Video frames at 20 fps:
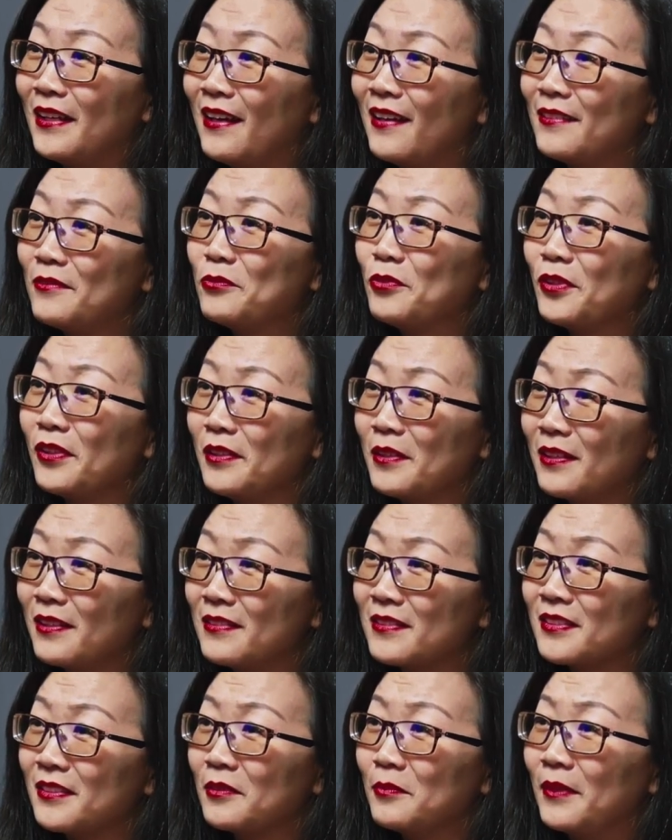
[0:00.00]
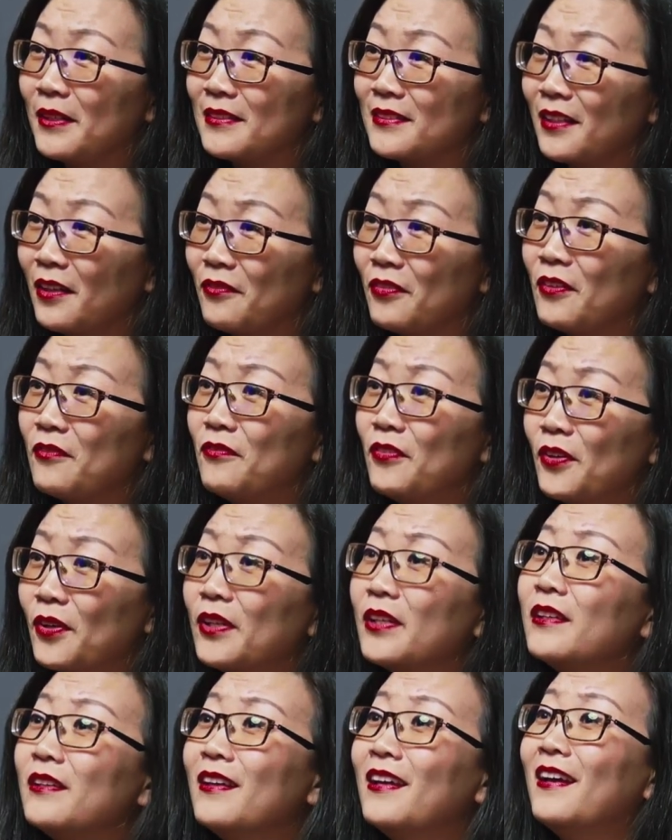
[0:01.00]
I really consider myself a
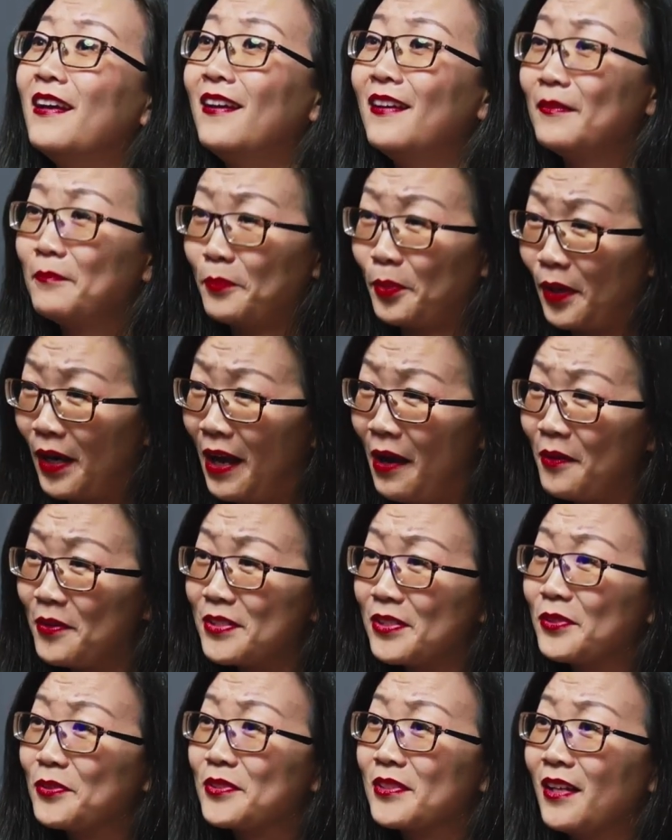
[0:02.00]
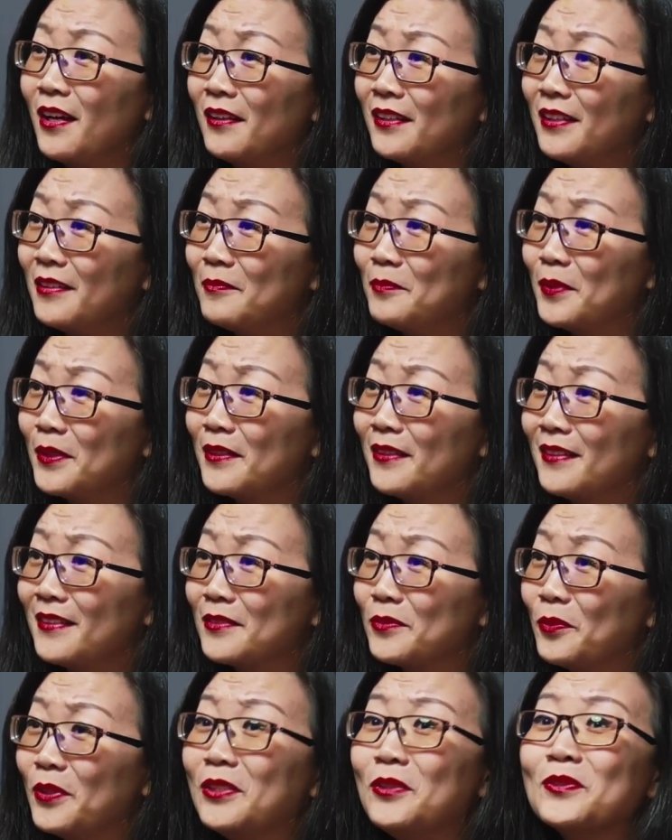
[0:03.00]
very proud Houstonian because
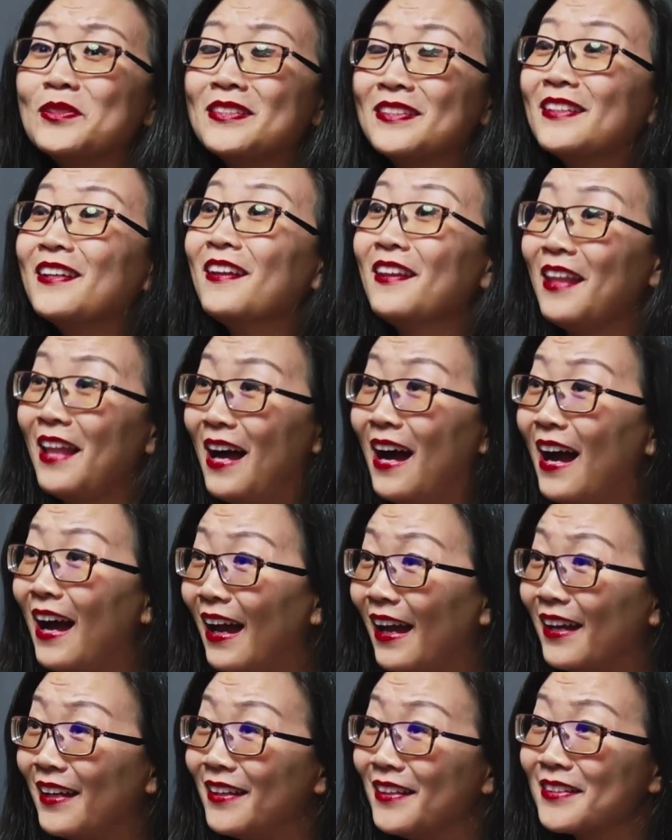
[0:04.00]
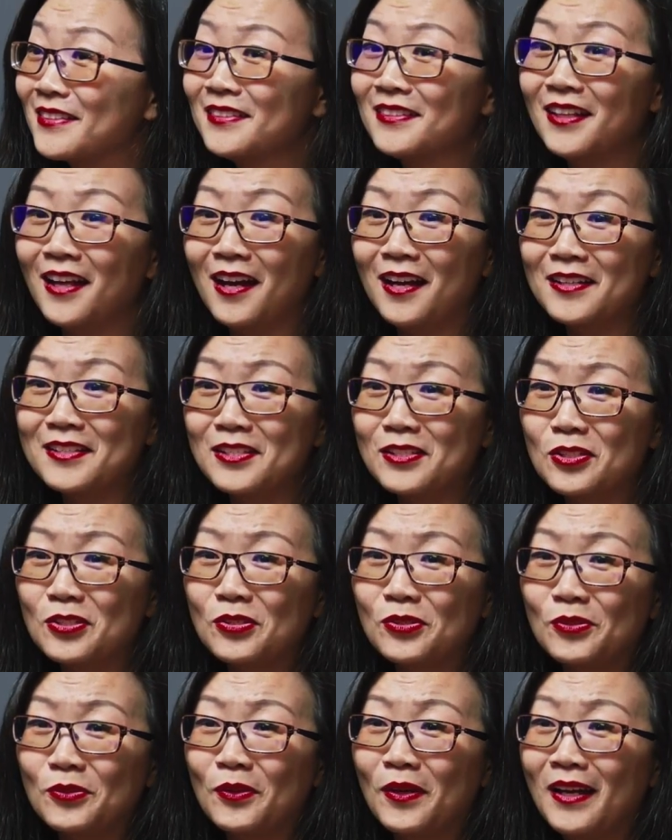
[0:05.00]
when you see a line, it's not
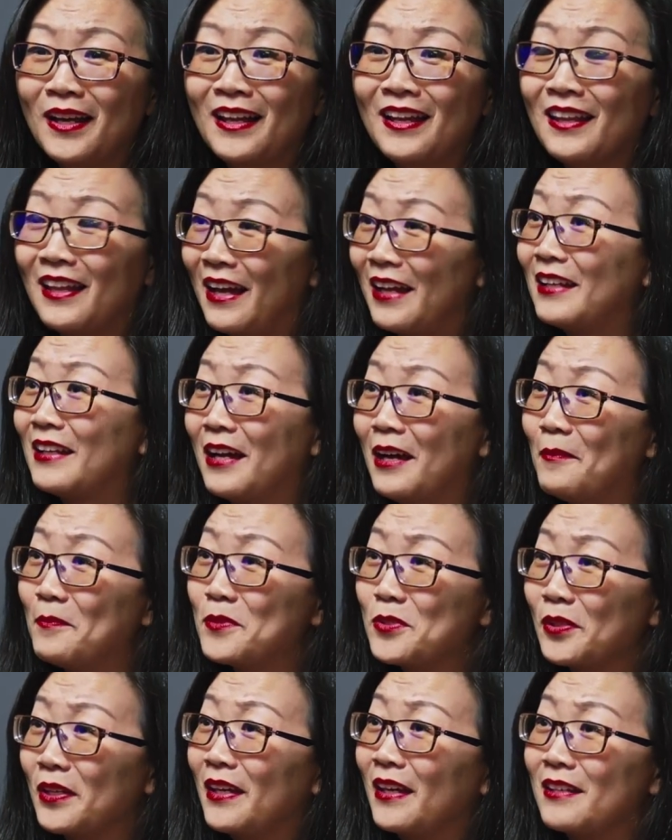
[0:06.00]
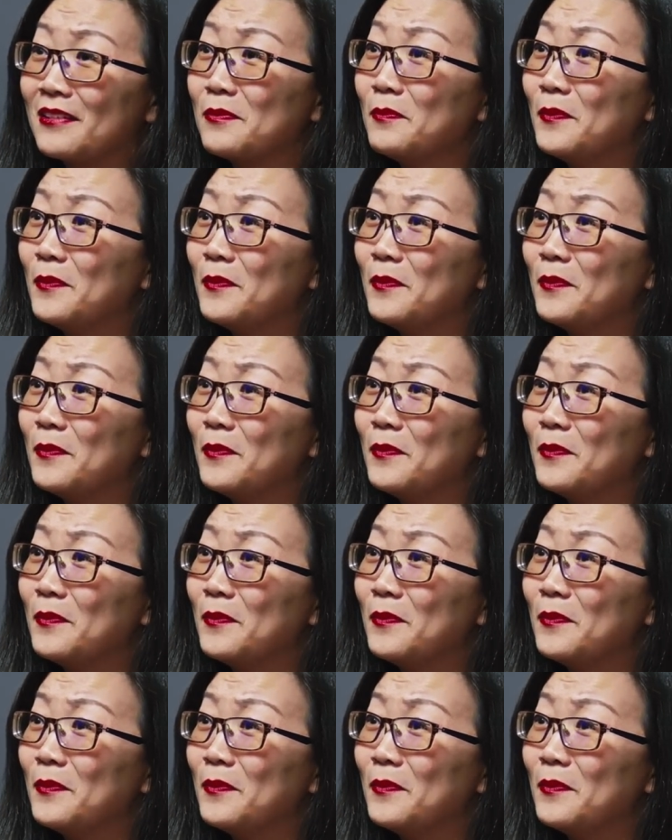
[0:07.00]
to line up to get